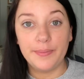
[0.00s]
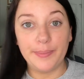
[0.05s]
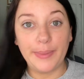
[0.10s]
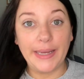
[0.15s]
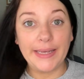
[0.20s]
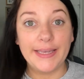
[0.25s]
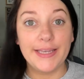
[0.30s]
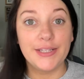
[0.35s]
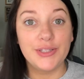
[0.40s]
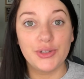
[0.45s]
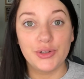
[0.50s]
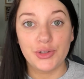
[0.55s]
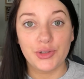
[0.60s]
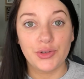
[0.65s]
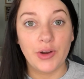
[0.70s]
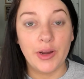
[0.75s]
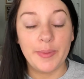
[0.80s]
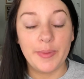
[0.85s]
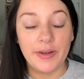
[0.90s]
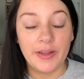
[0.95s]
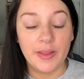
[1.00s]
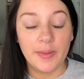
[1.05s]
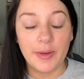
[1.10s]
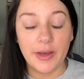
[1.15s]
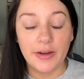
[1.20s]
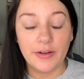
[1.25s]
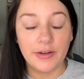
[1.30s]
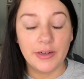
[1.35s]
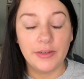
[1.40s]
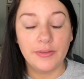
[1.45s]
My kids are screaming in the
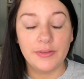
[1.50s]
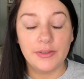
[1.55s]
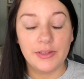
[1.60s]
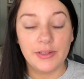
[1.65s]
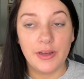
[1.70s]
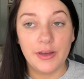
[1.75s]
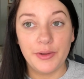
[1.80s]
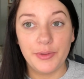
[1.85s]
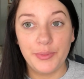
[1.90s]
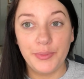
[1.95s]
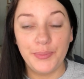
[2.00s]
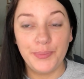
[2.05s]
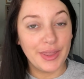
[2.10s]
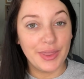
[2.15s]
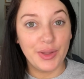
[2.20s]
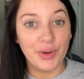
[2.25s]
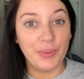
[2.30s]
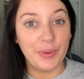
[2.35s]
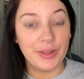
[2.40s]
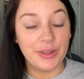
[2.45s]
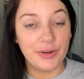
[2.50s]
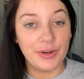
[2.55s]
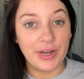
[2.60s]
background, so they're with their